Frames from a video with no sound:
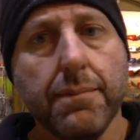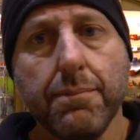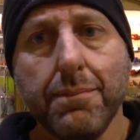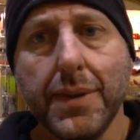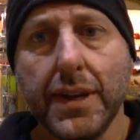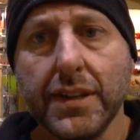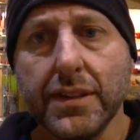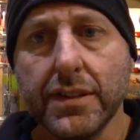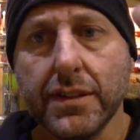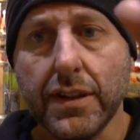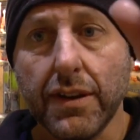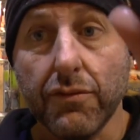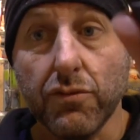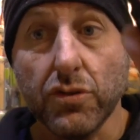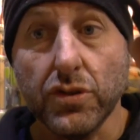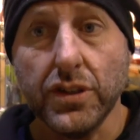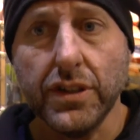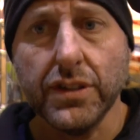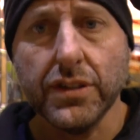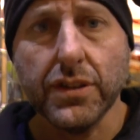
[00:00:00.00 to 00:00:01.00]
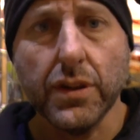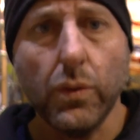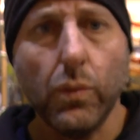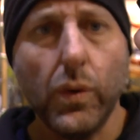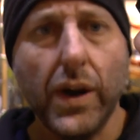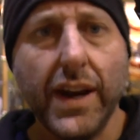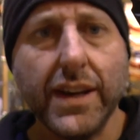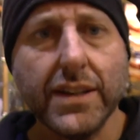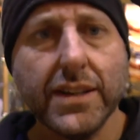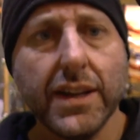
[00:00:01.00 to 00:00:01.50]
Means they've reduced the
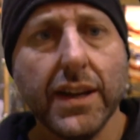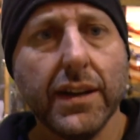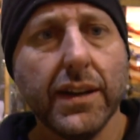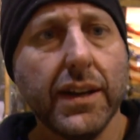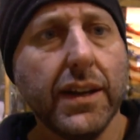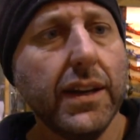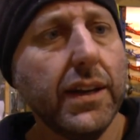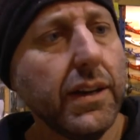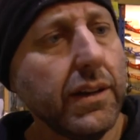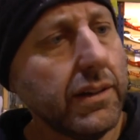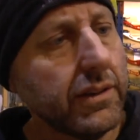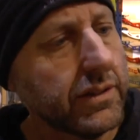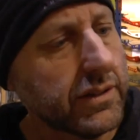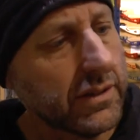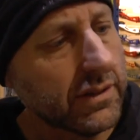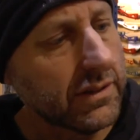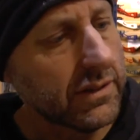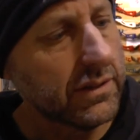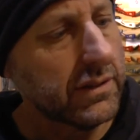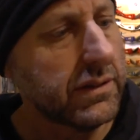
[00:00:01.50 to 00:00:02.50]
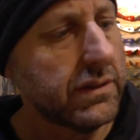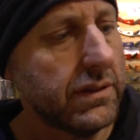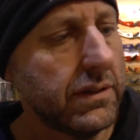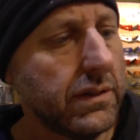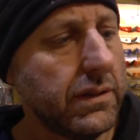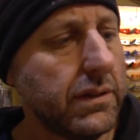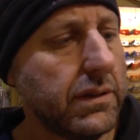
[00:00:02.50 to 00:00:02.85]
weight down here. It